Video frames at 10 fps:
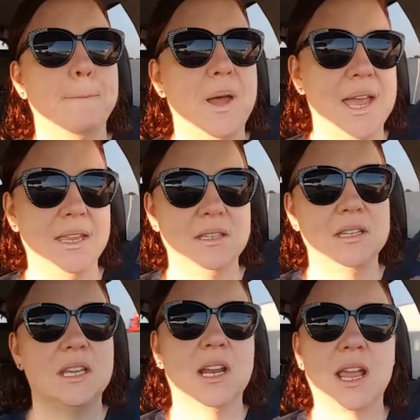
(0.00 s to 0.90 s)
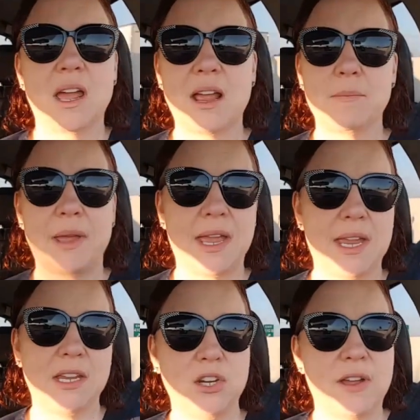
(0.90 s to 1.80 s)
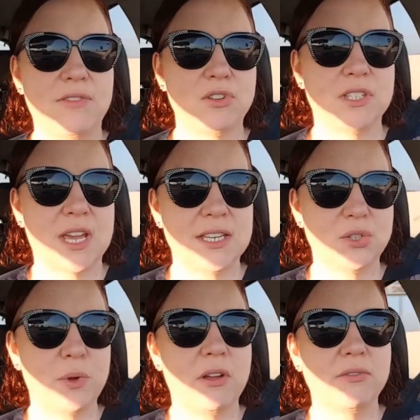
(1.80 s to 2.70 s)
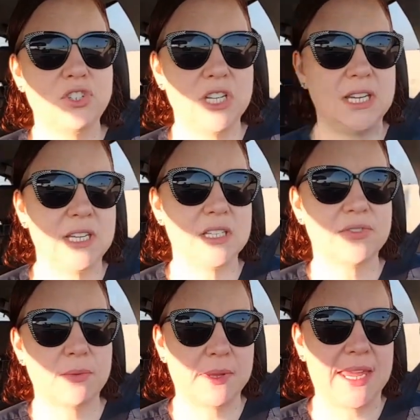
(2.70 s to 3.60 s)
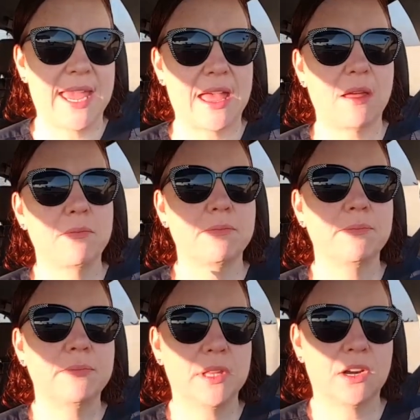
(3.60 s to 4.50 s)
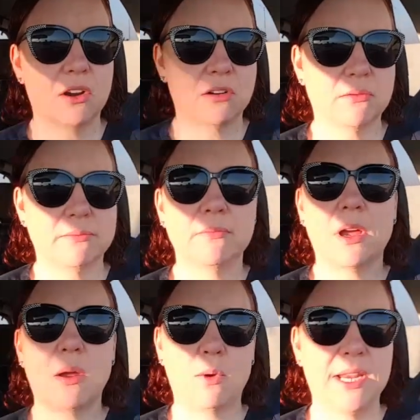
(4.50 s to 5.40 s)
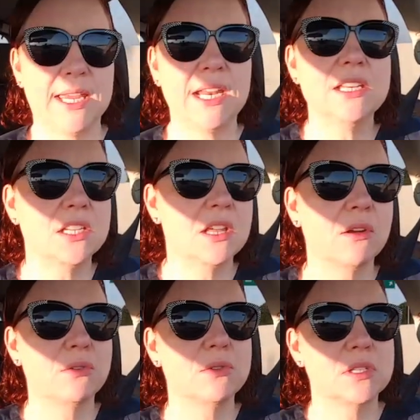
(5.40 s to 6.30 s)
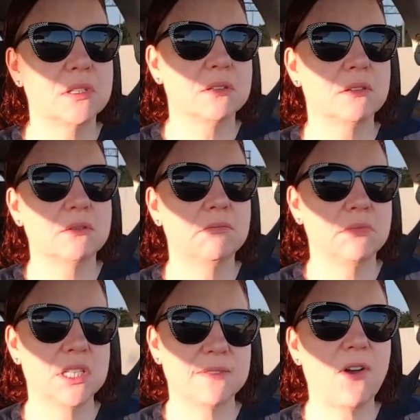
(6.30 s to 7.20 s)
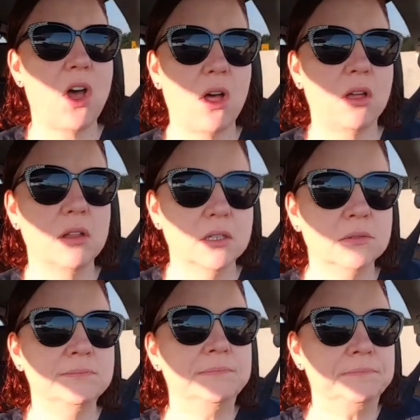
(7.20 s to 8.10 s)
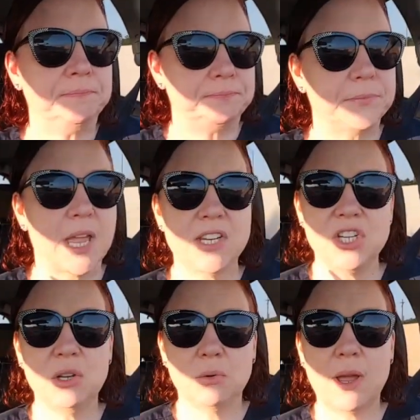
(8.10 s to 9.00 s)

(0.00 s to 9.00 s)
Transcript: But, and I got out my, you know, those size 12 jeans from the Gap that are, I want to get into those this fall. I do.